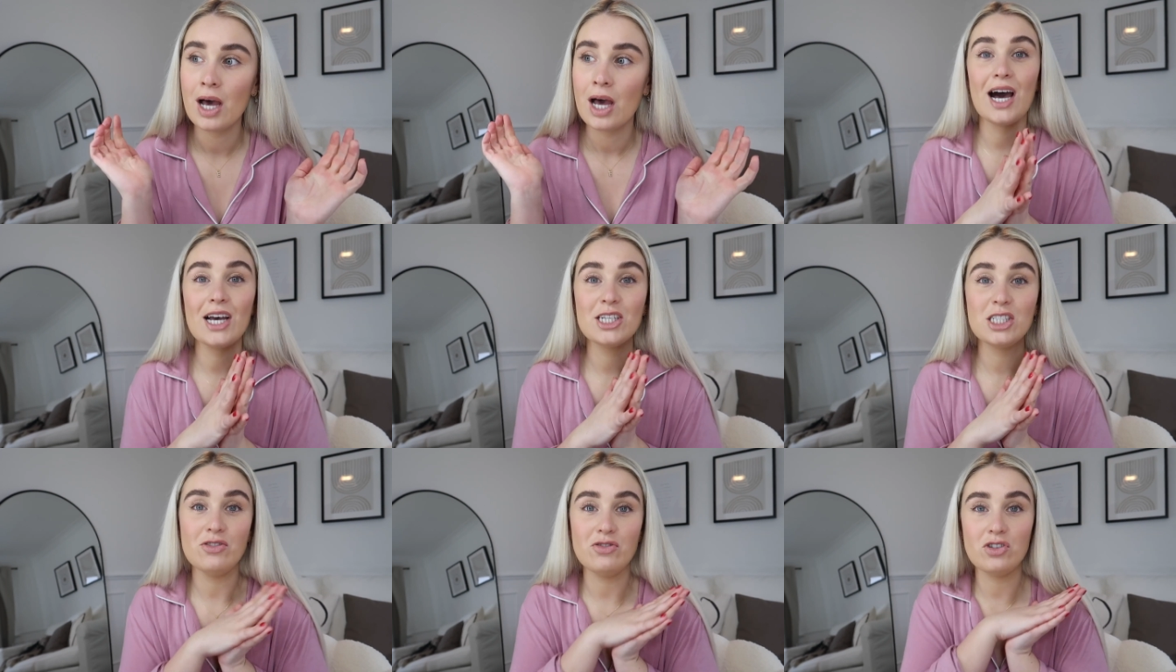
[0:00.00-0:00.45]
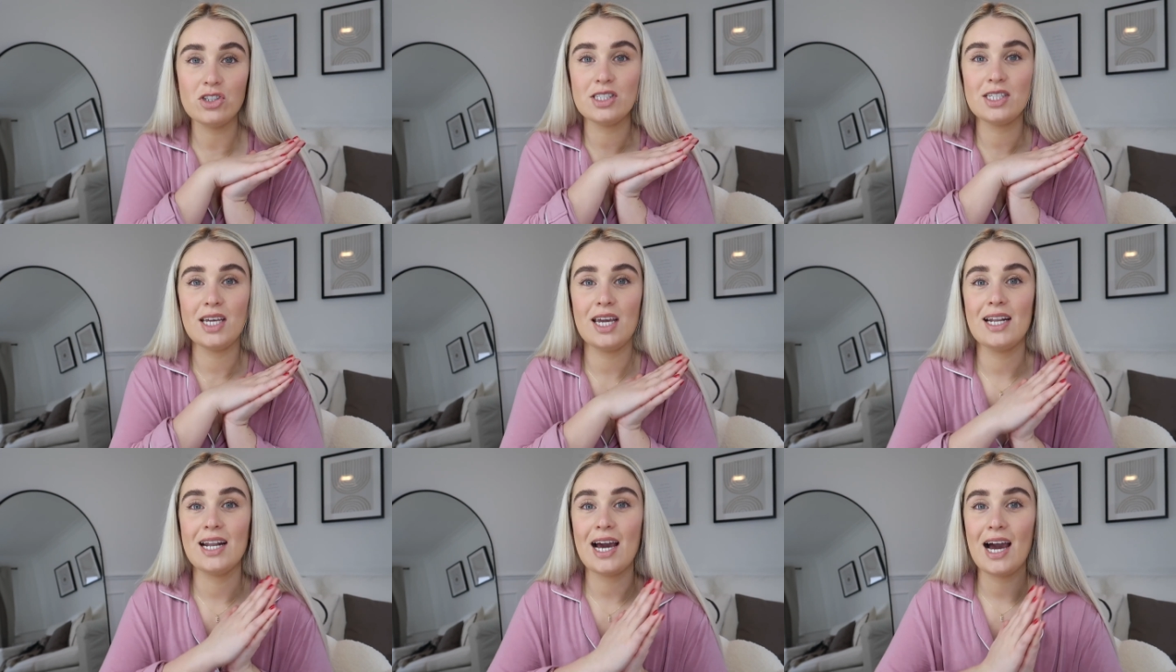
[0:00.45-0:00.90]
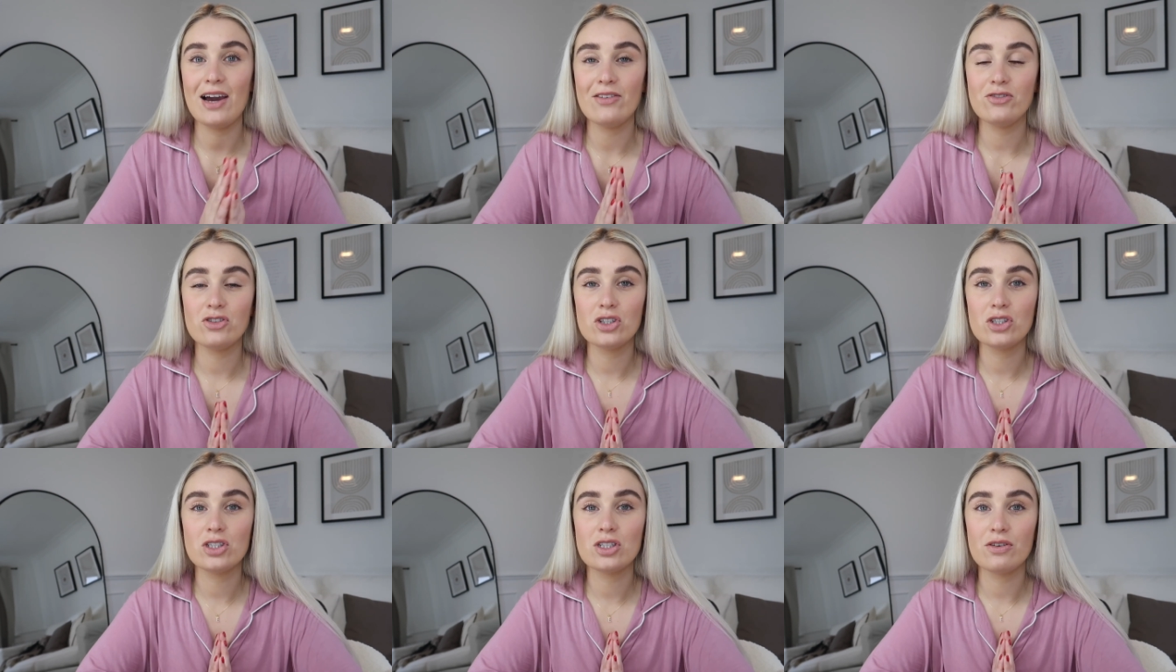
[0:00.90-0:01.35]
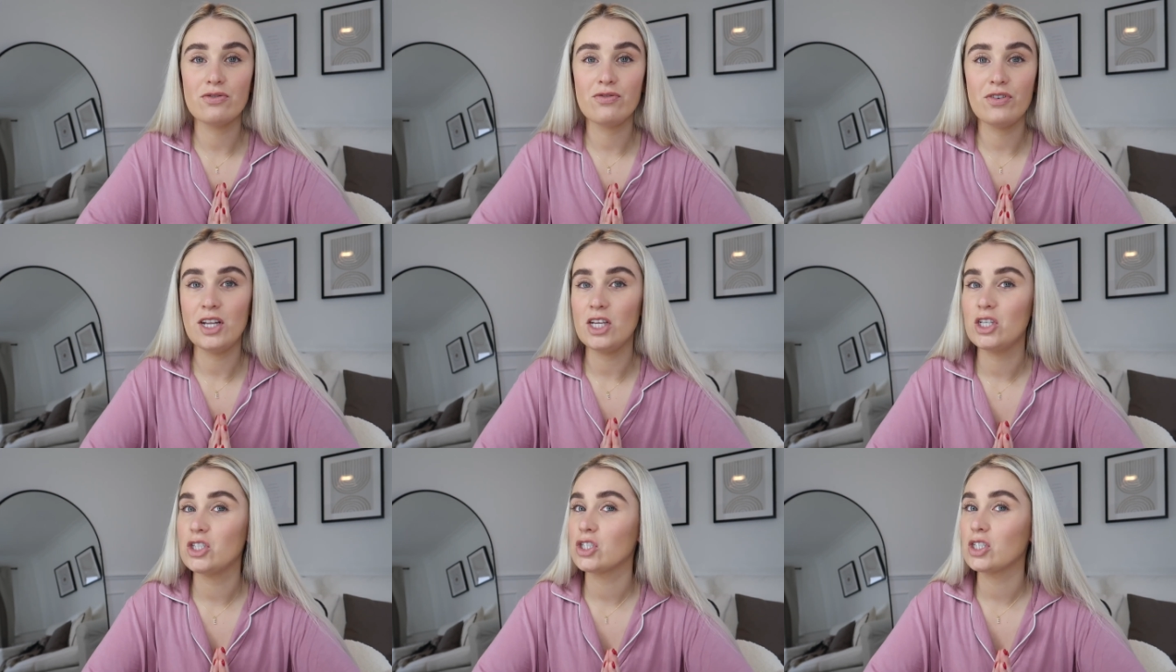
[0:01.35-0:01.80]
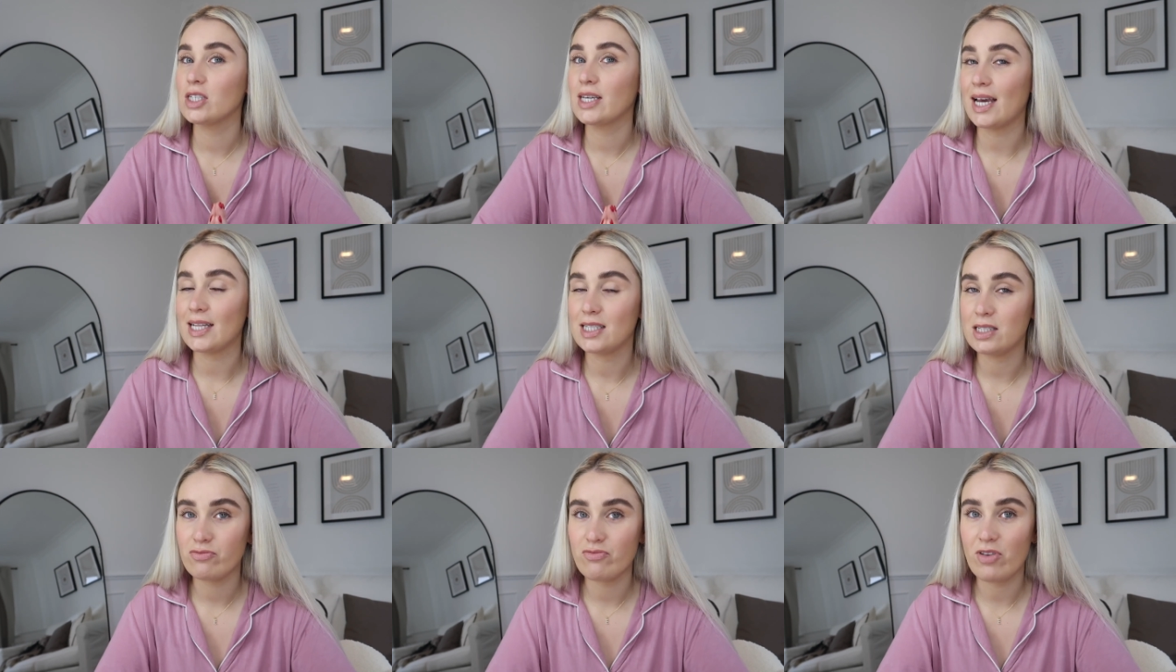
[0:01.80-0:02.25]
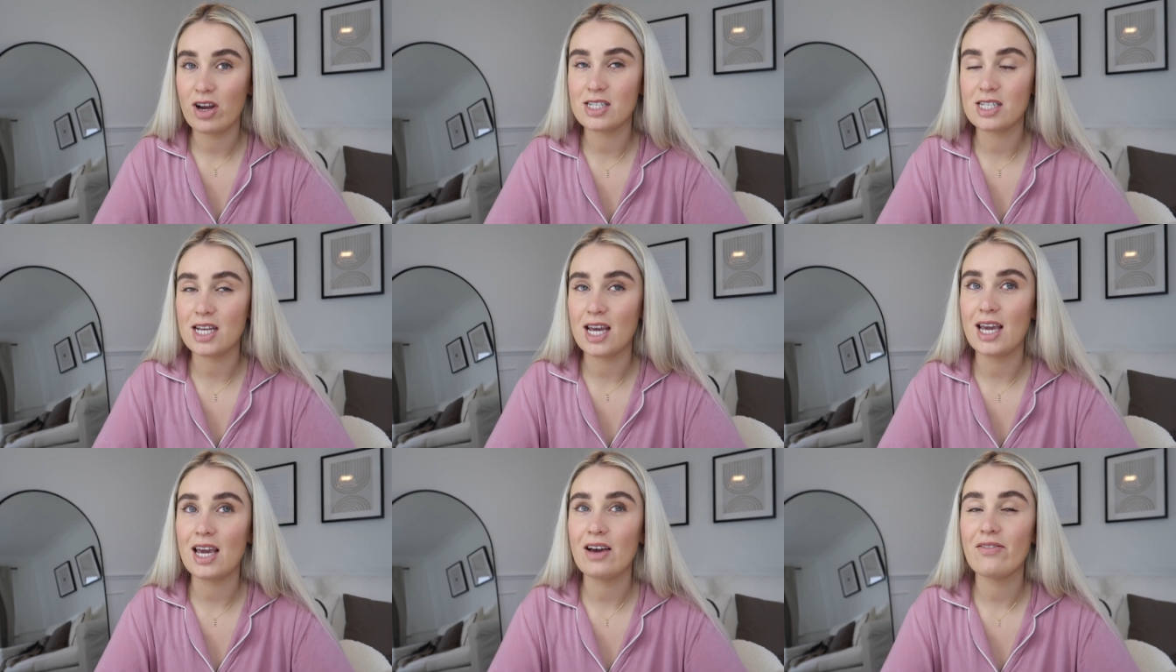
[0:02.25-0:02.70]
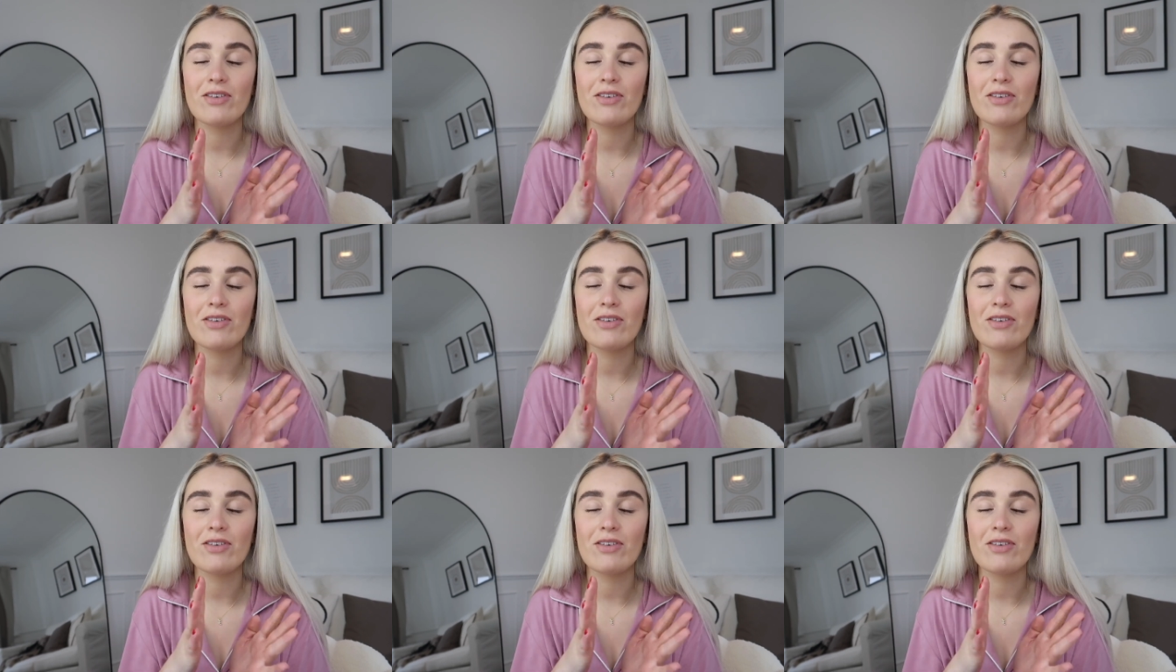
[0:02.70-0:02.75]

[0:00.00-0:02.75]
So as you've just seen, I've just finished getting ready.